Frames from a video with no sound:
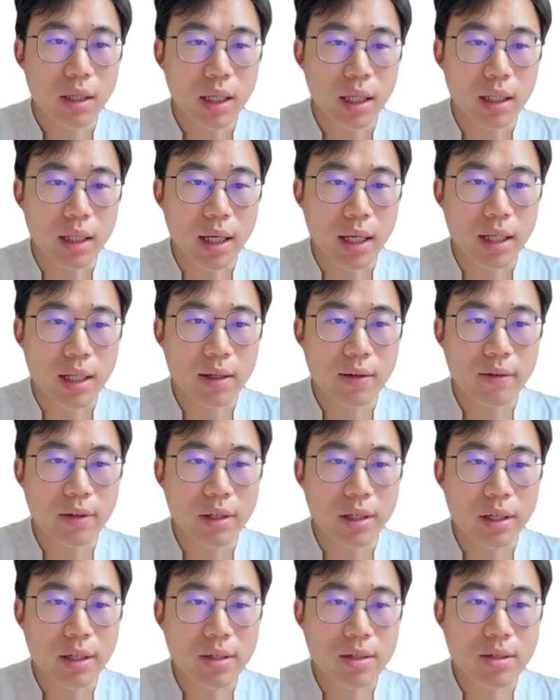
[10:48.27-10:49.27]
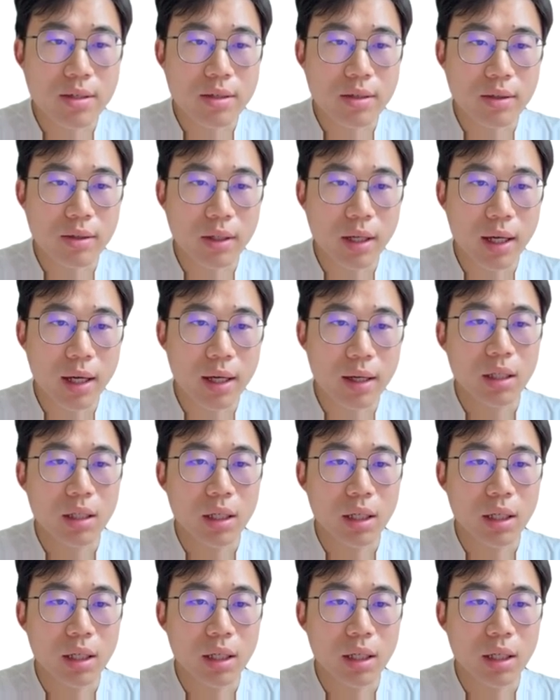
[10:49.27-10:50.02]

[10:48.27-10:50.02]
and any of these, okay?